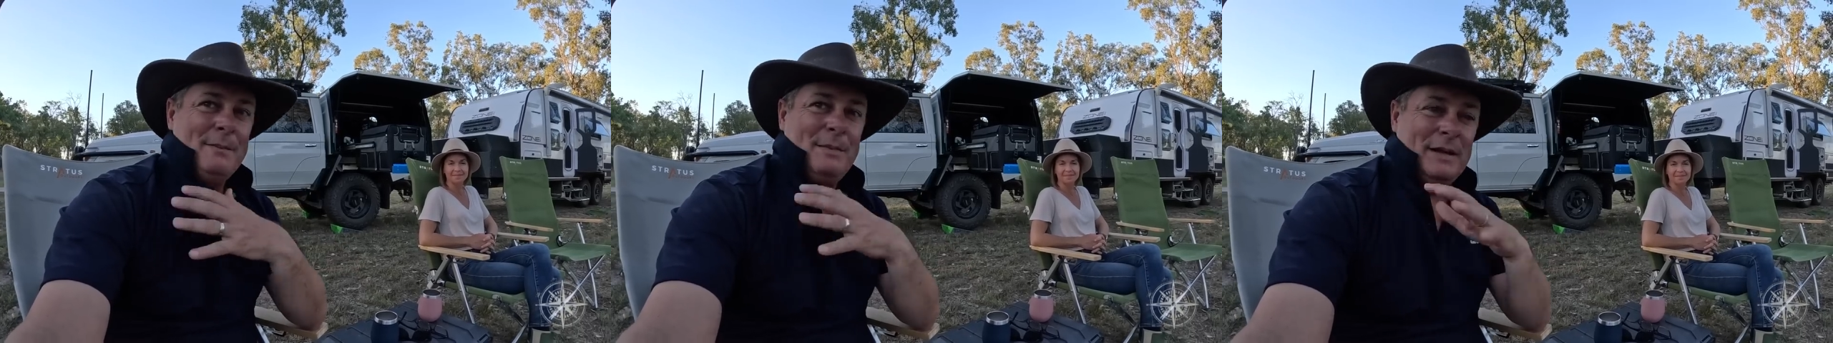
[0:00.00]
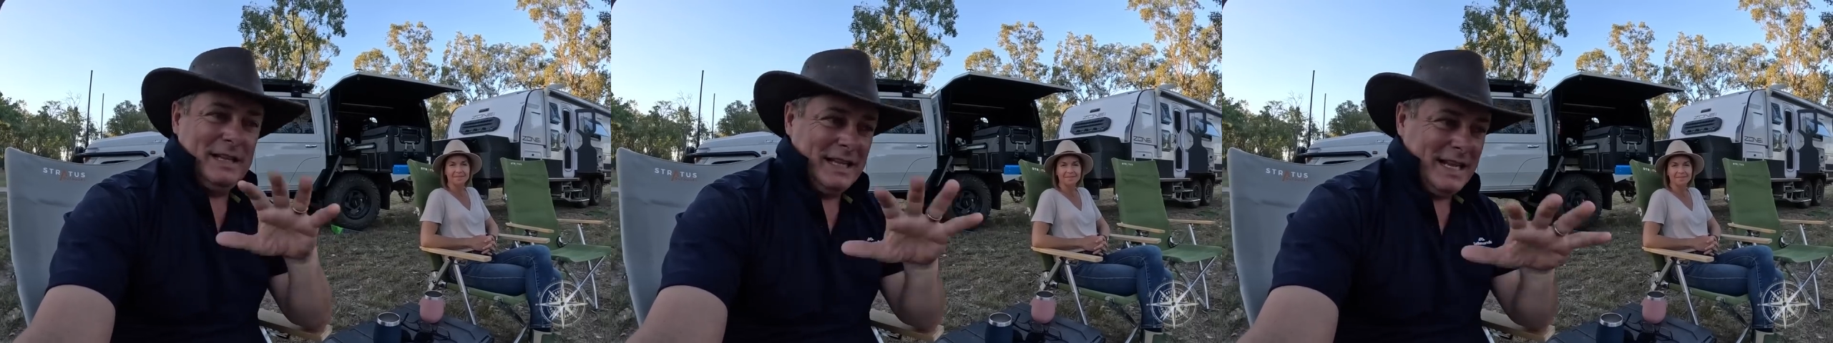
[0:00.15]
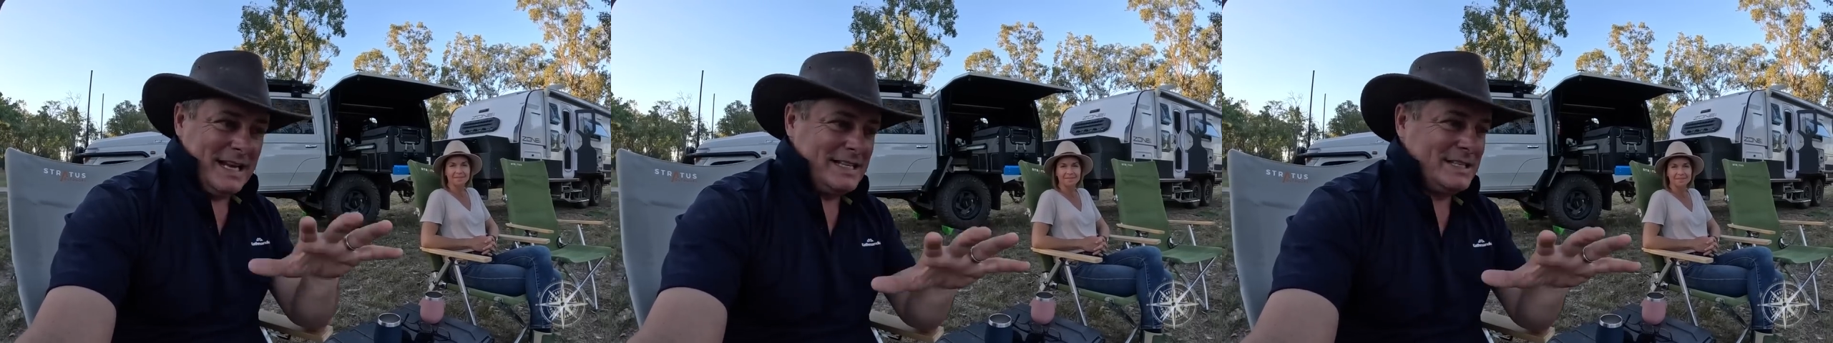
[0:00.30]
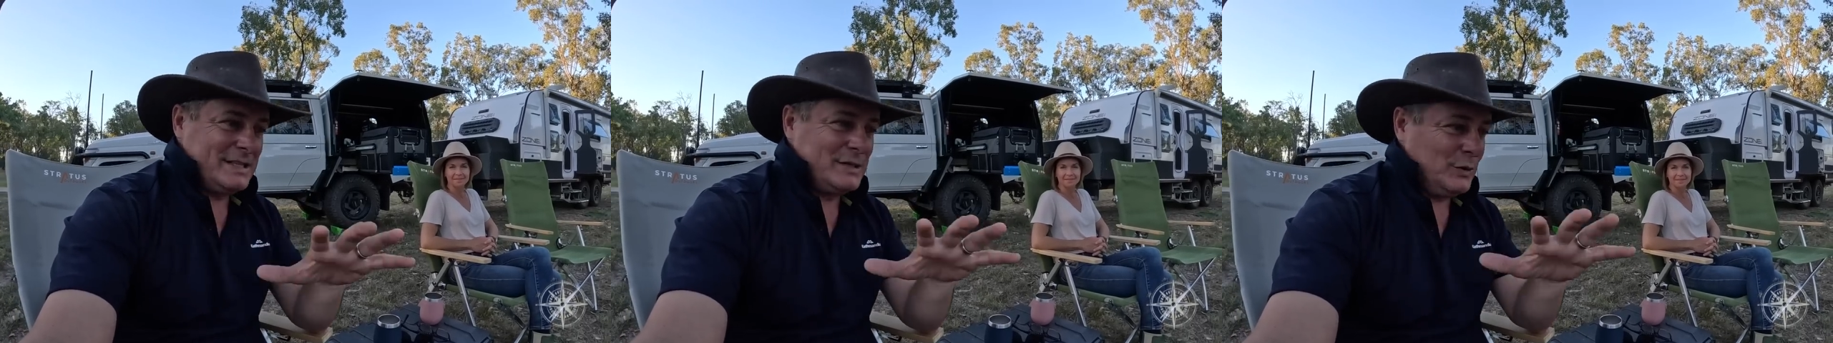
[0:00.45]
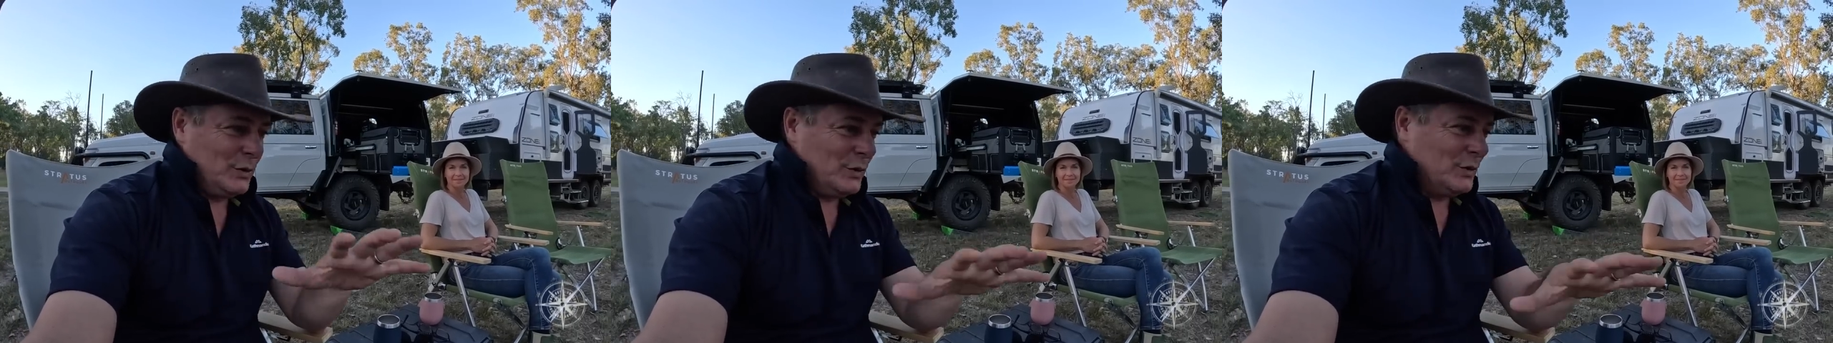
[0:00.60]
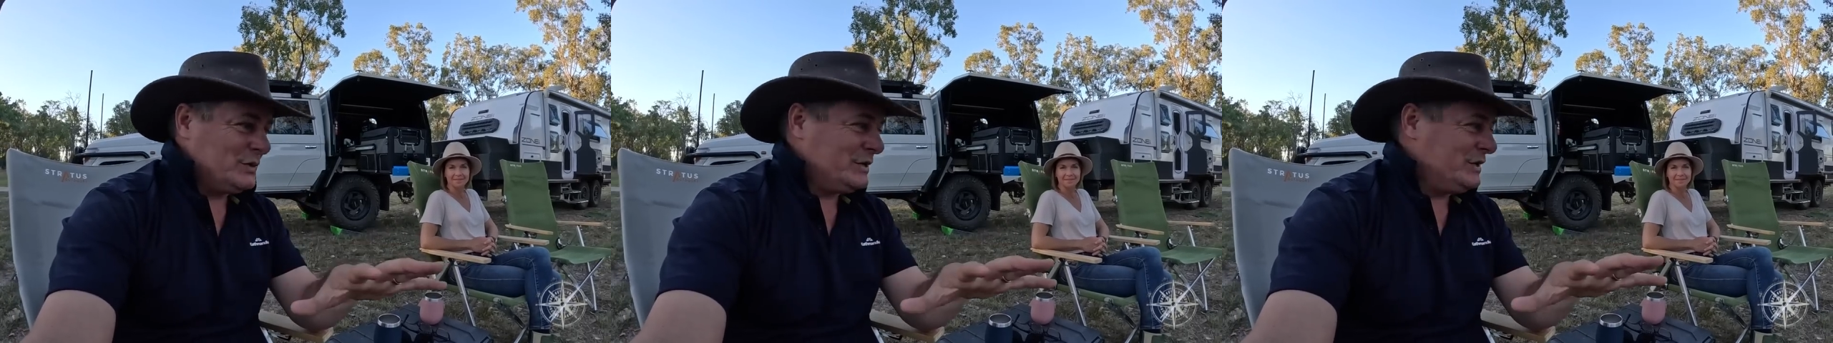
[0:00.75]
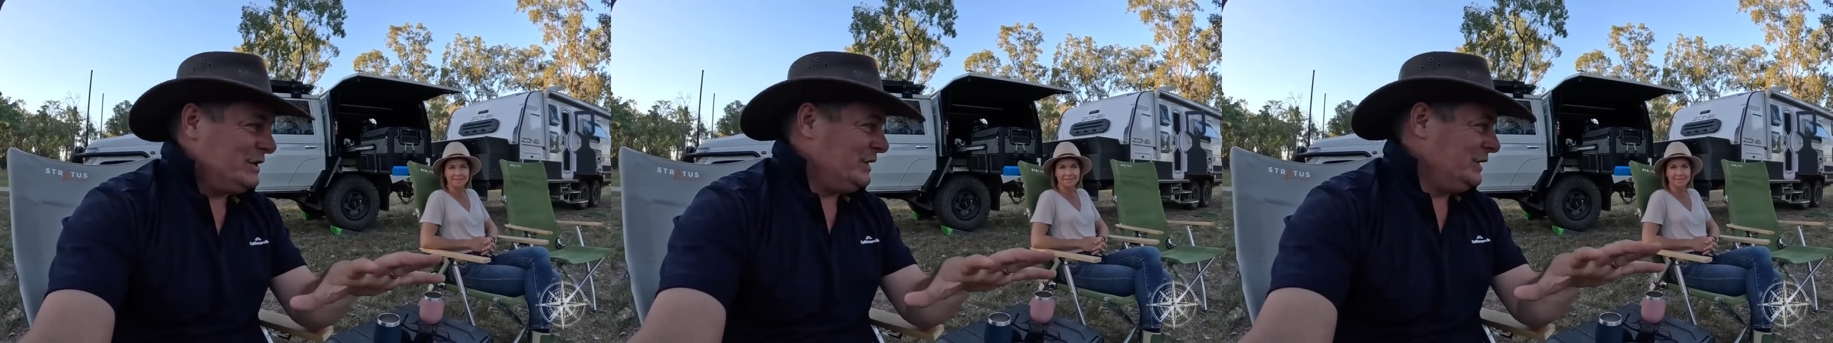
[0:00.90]
But let's
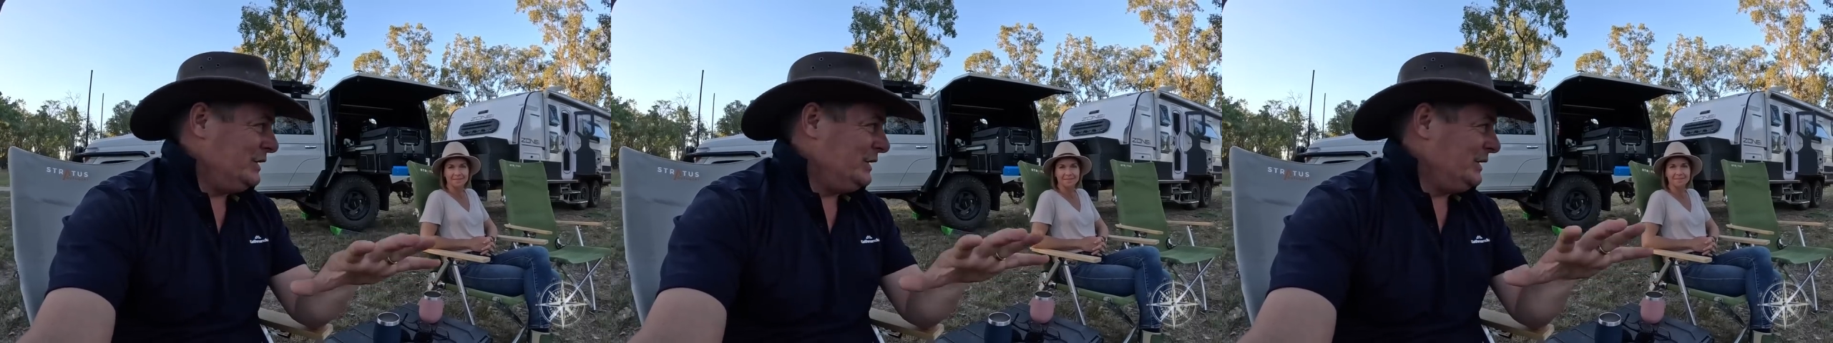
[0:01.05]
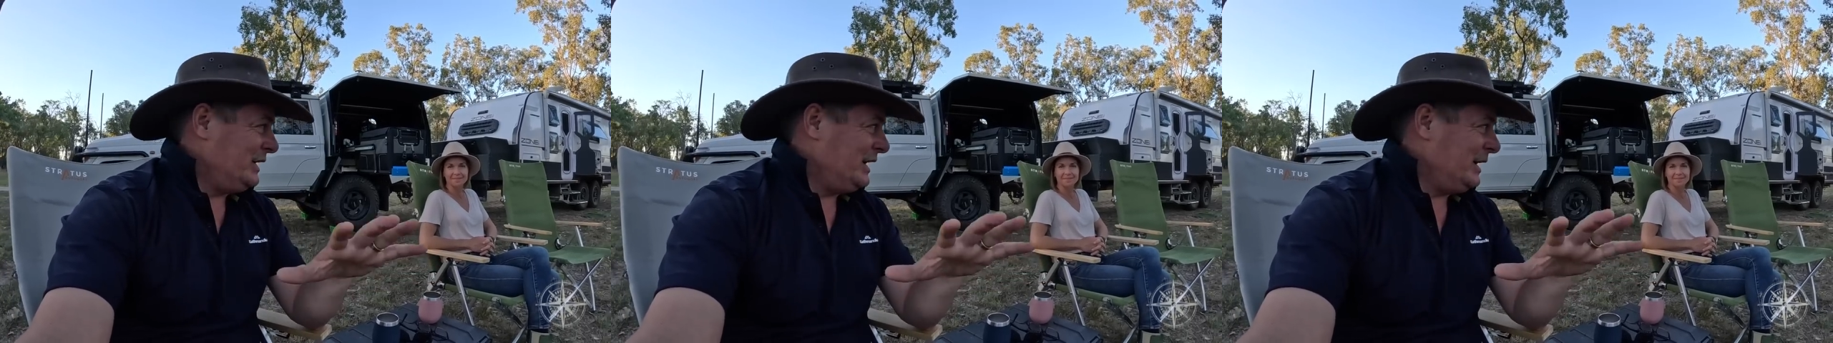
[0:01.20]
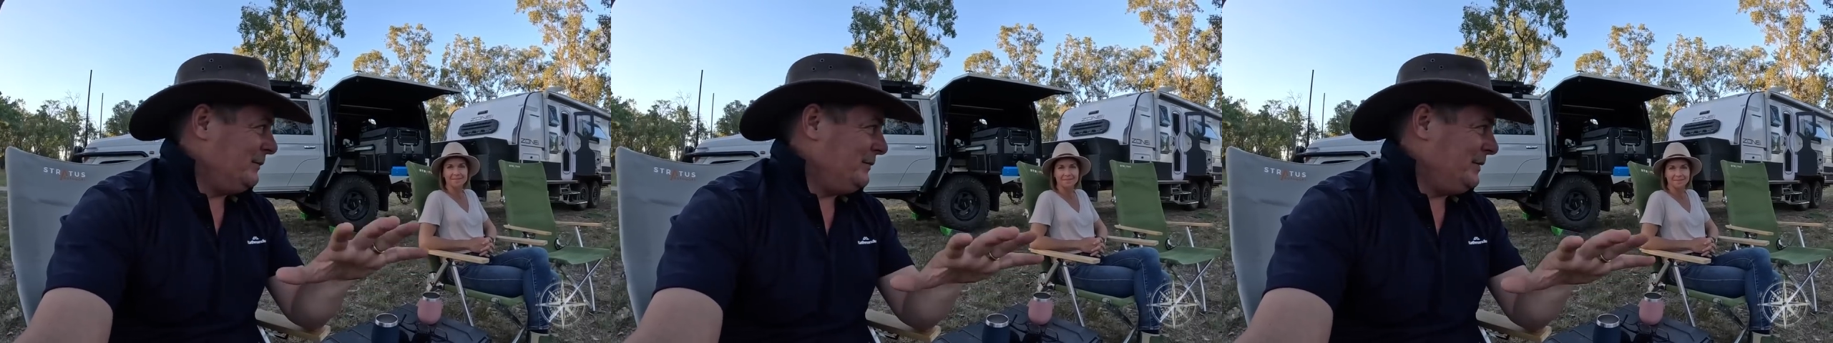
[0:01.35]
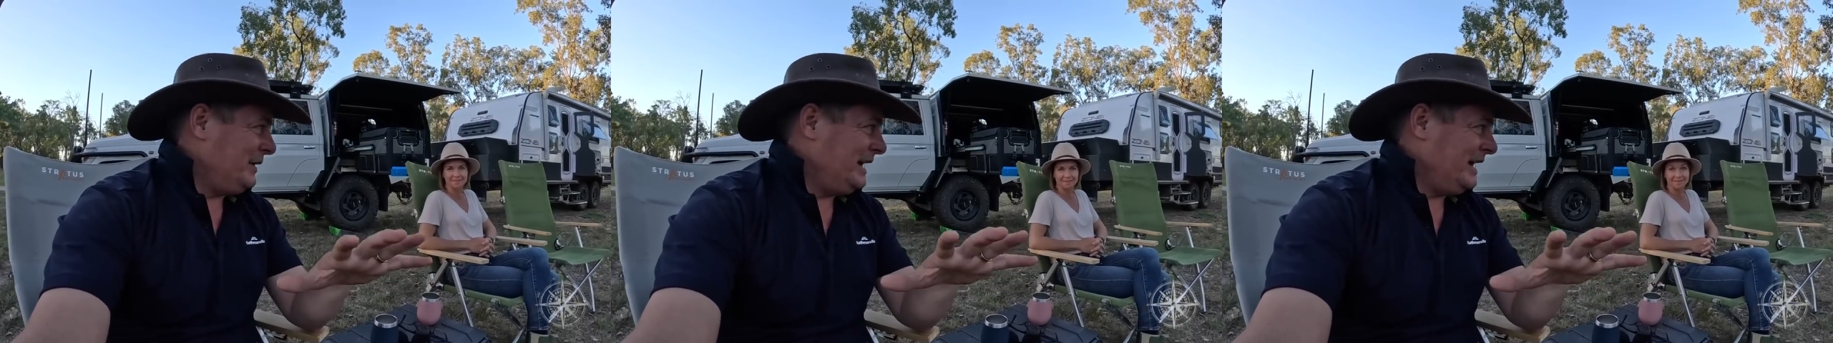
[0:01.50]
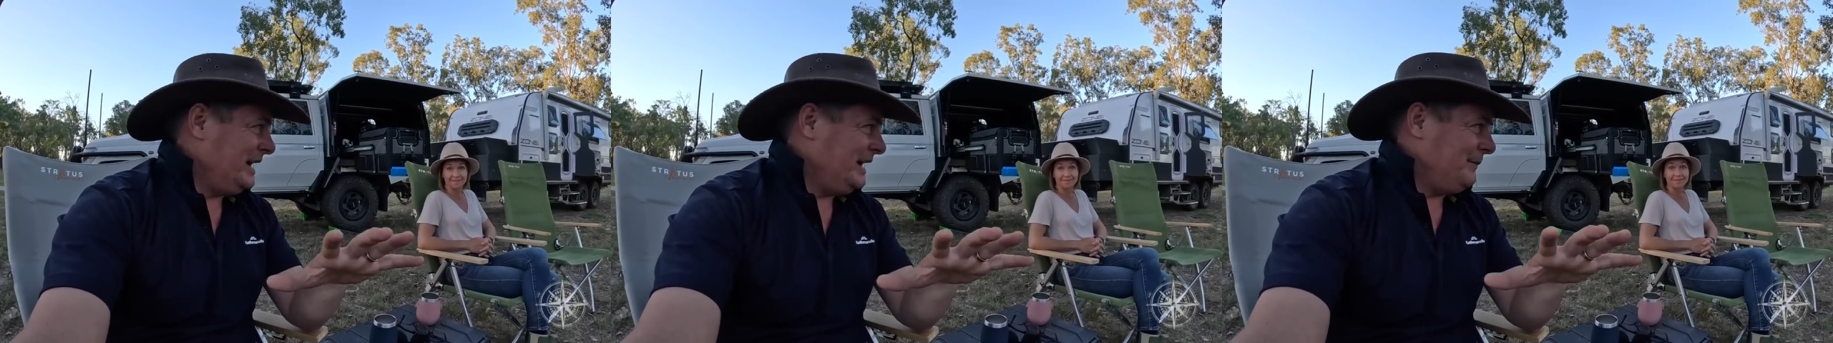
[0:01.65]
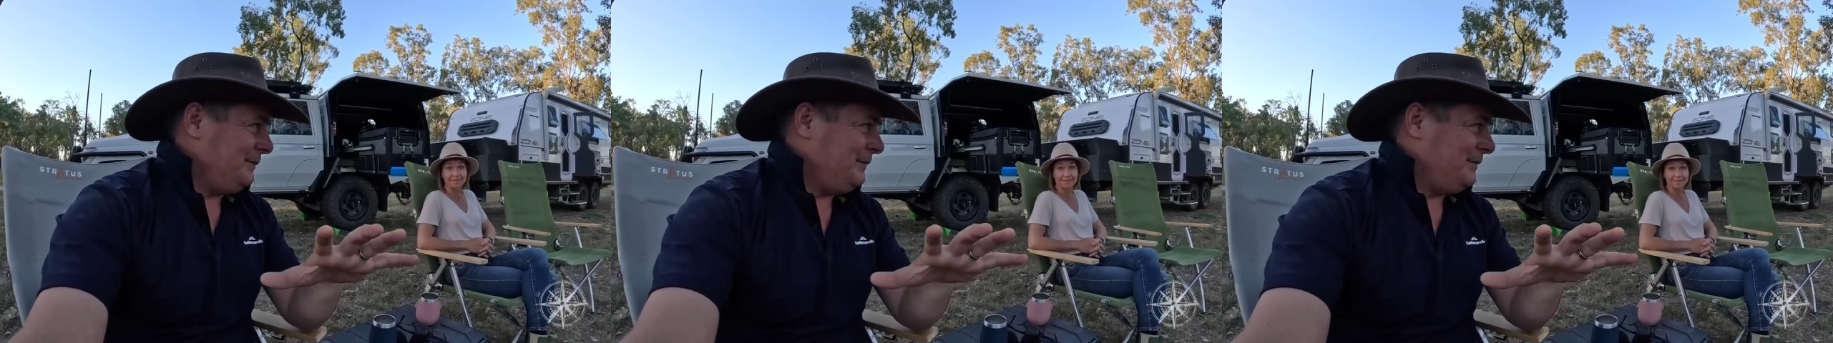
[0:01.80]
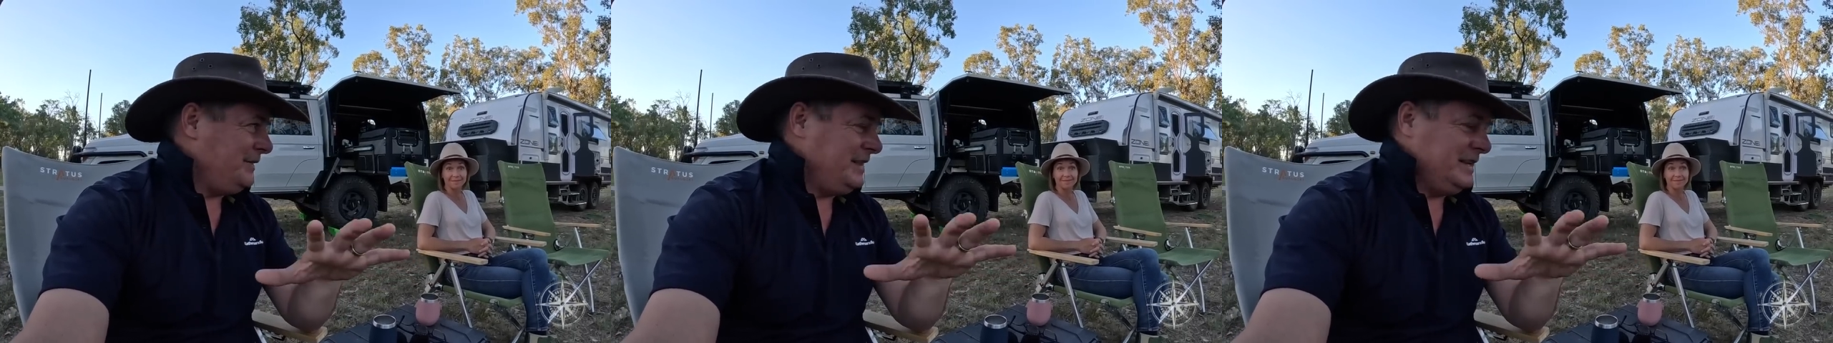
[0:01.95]
talk to you
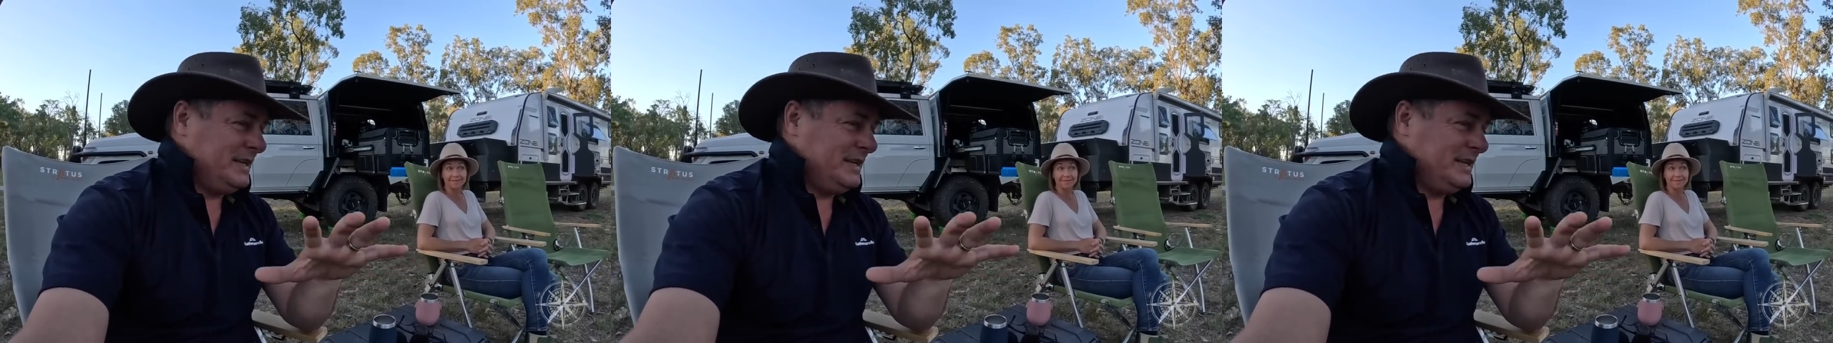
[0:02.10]
about